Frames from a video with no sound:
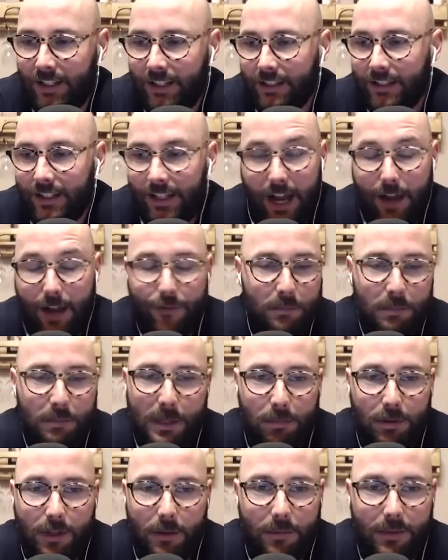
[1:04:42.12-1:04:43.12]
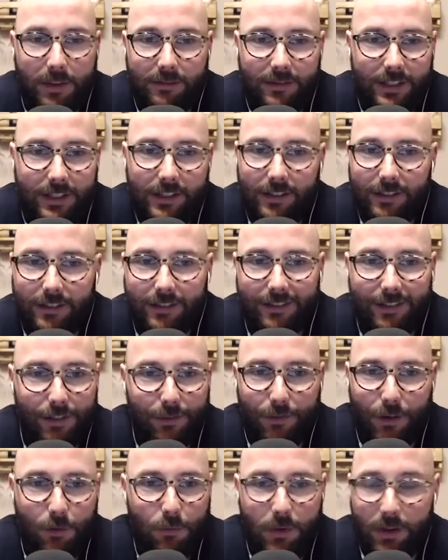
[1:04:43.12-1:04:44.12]
like I've had people up here to
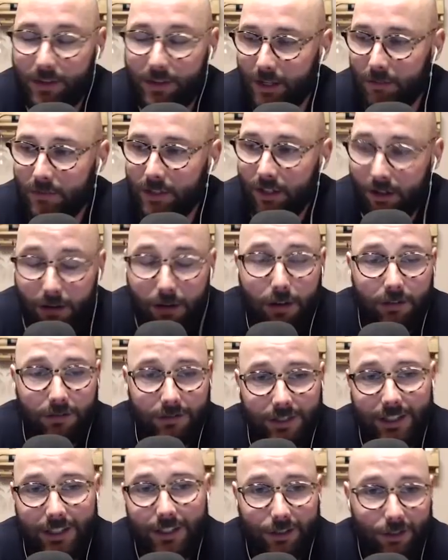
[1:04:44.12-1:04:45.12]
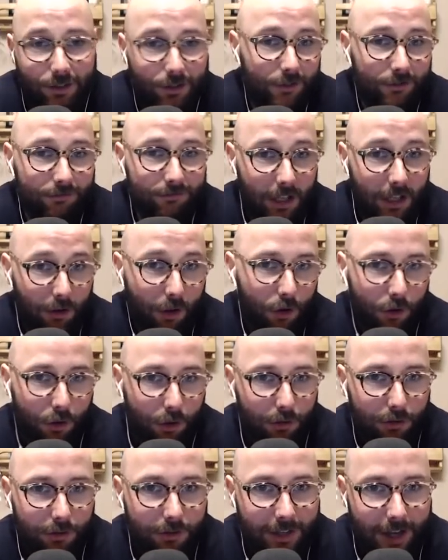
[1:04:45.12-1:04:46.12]
film with, and I'm like, oh, like you're a lot
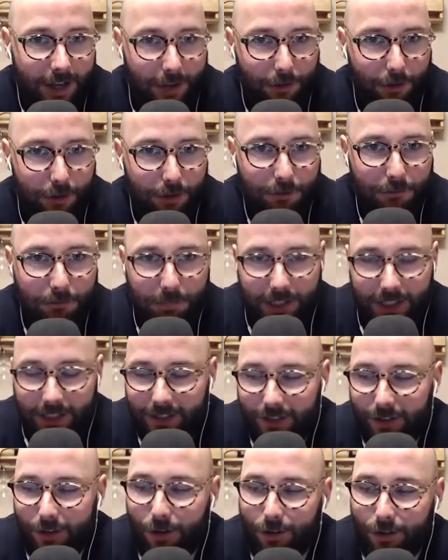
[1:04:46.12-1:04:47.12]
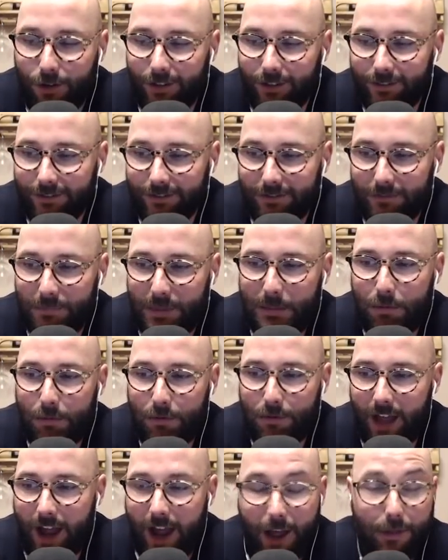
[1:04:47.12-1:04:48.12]
cooler than I thought you'd be, or
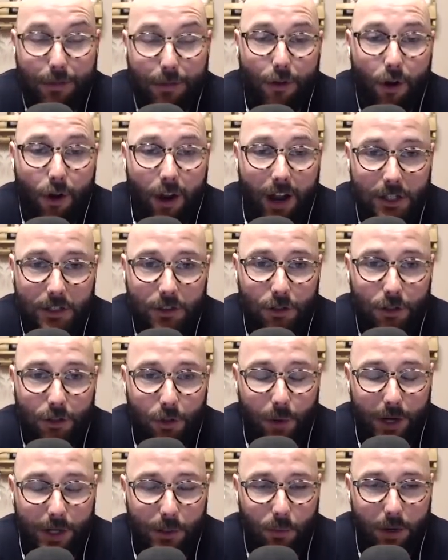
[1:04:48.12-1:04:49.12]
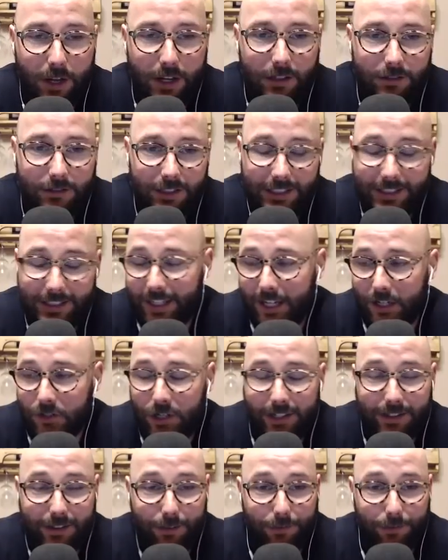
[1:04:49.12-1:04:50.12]
people that I thought I knew quite well, and then I
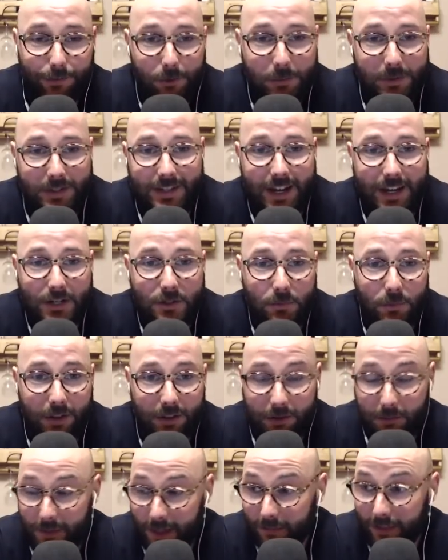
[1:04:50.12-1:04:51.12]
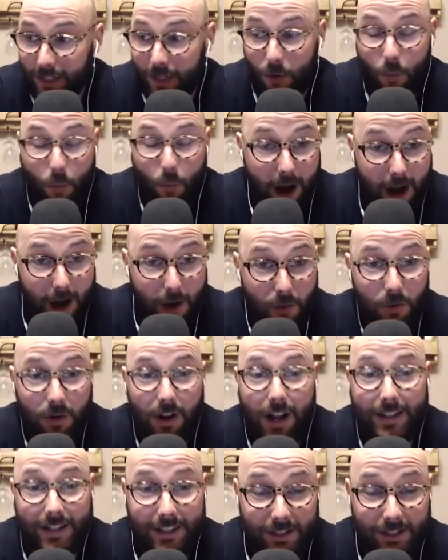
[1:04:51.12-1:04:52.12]
tried to film a section with them, and I'm like, wow,
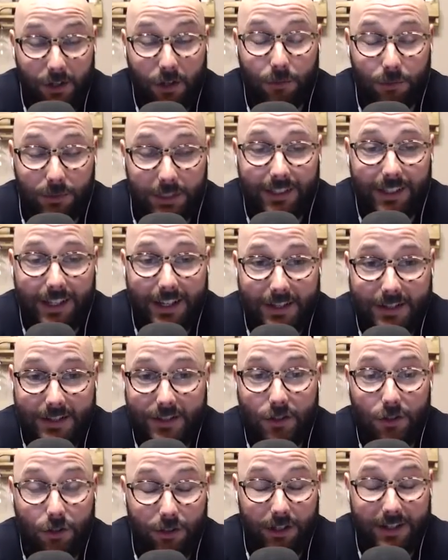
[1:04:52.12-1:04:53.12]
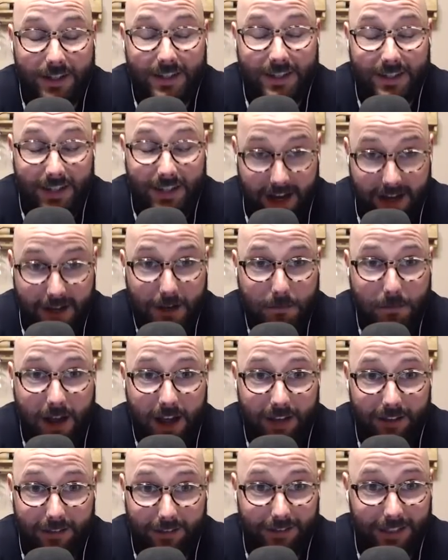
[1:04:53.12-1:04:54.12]
I did not realize you're a
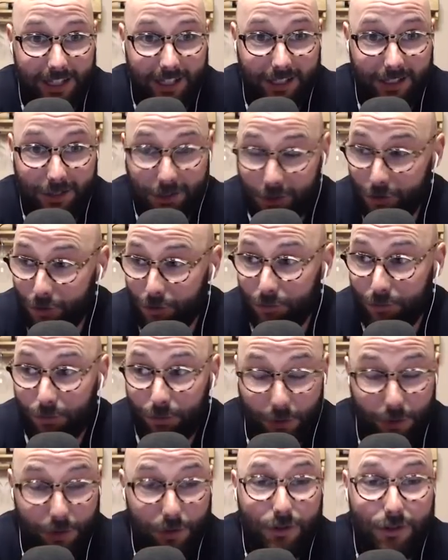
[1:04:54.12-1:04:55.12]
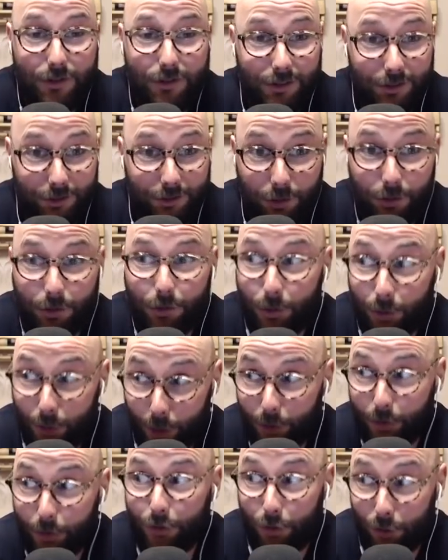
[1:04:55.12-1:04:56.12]
psychopath. Like you
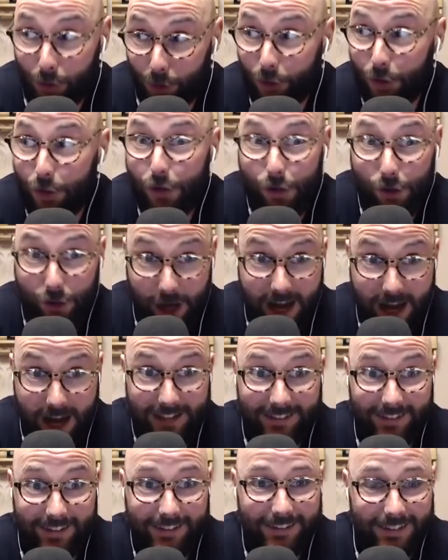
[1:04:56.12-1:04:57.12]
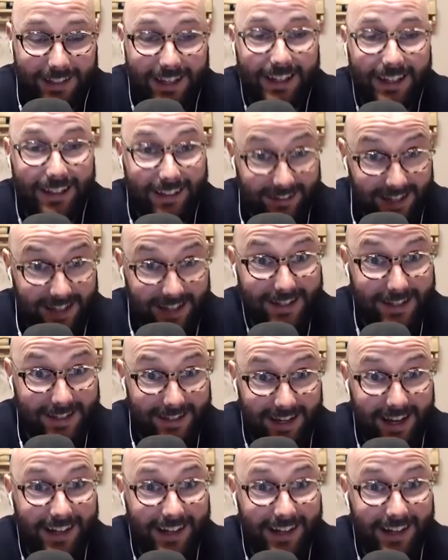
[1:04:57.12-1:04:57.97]
lose your shit. Like this is